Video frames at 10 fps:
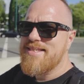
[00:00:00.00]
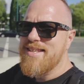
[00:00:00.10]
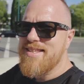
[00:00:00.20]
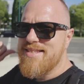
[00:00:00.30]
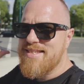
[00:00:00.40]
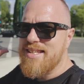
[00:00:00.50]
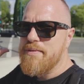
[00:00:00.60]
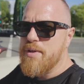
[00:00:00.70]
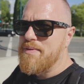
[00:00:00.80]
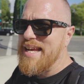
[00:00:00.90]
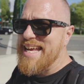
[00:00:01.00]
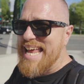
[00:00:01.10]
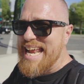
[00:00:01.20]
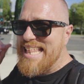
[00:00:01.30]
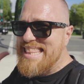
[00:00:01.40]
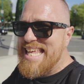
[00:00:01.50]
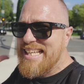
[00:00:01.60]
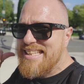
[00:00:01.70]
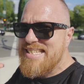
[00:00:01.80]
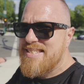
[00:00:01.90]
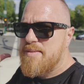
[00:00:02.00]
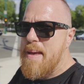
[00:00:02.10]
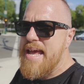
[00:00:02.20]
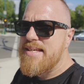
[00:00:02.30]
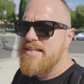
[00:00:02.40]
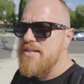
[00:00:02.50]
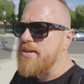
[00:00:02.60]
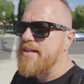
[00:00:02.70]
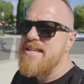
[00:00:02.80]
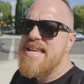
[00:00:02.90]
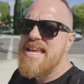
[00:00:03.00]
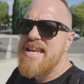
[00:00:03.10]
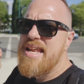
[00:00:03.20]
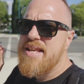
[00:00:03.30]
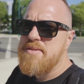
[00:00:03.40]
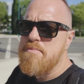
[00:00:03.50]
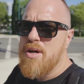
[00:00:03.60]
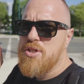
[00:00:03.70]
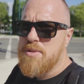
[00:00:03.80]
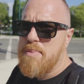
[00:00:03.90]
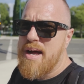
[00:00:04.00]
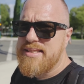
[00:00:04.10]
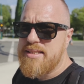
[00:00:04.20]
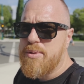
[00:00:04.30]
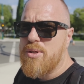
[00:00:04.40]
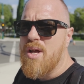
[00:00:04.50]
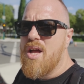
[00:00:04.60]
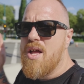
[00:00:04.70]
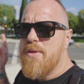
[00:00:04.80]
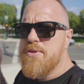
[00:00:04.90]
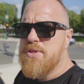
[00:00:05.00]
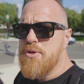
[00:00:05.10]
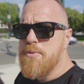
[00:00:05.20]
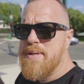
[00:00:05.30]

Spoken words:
to this sliver of land. And I think this space is going to need as much as possible. There's the new